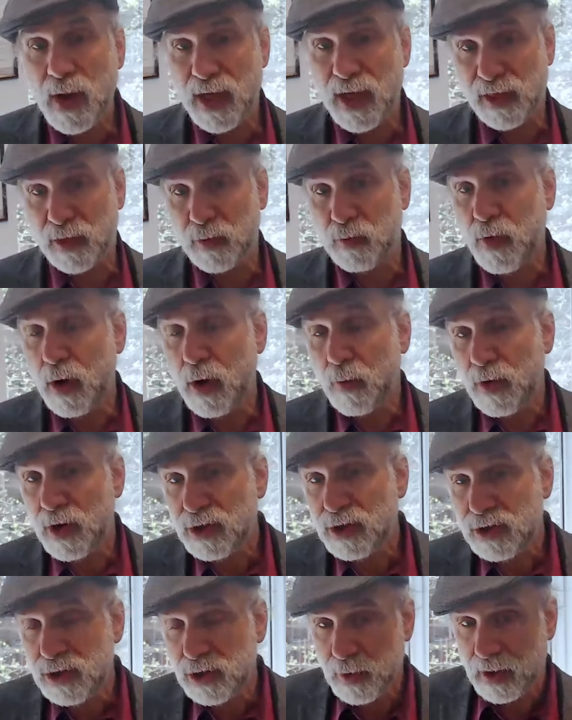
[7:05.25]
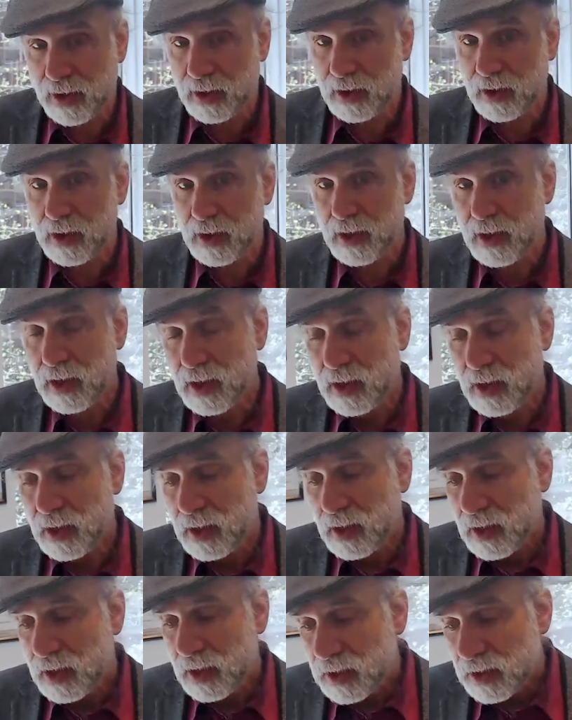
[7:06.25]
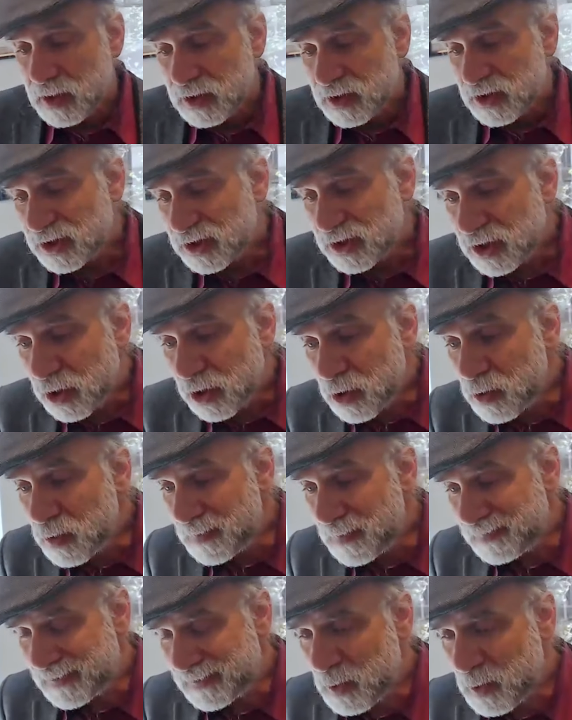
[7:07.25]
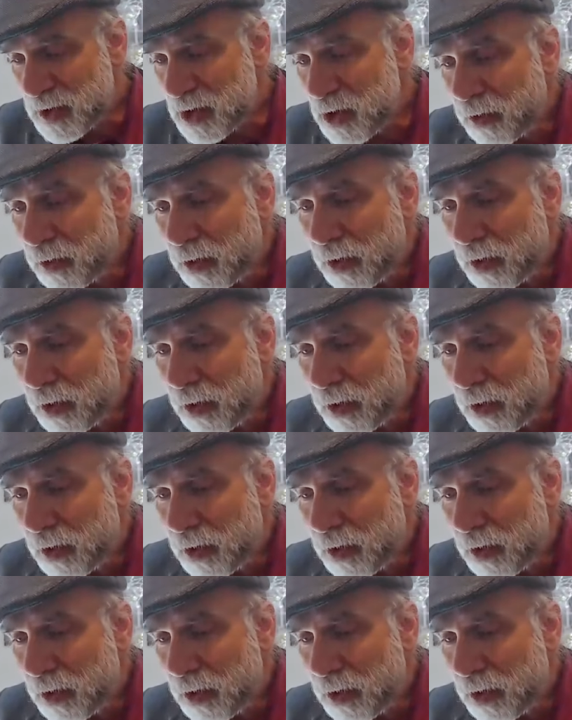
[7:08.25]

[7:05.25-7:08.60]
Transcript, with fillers: with, what we're doing. So we're